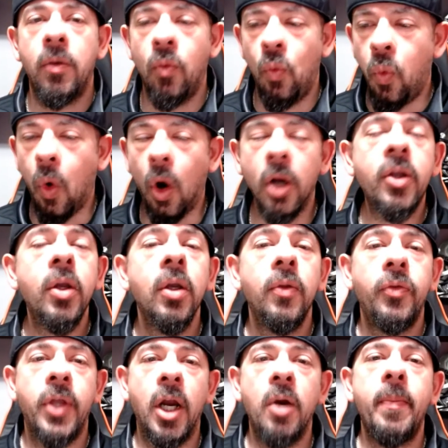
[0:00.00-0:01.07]
work
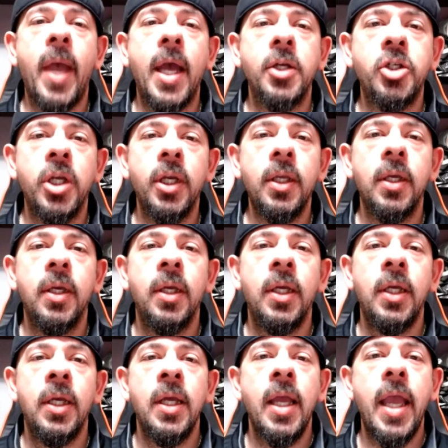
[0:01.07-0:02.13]
their magic
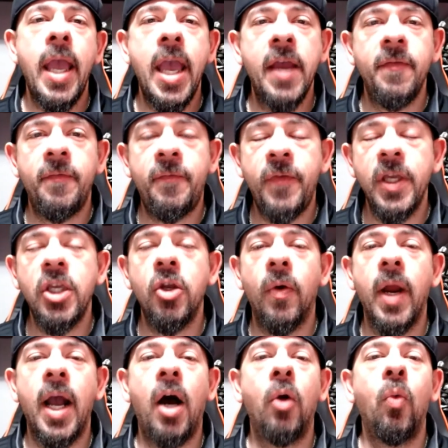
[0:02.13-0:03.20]
and figure
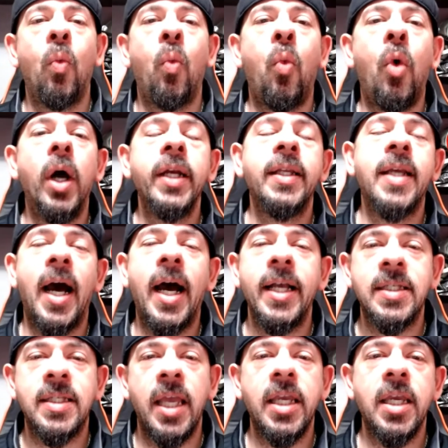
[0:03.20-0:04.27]
out what guys
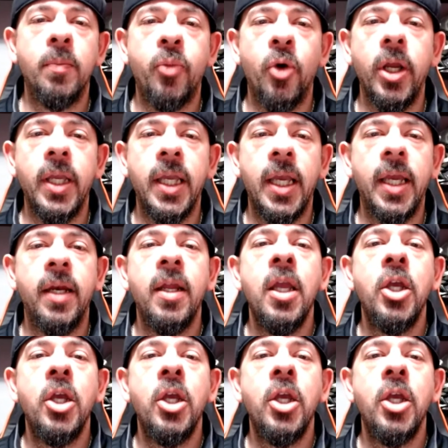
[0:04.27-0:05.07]
they can bring in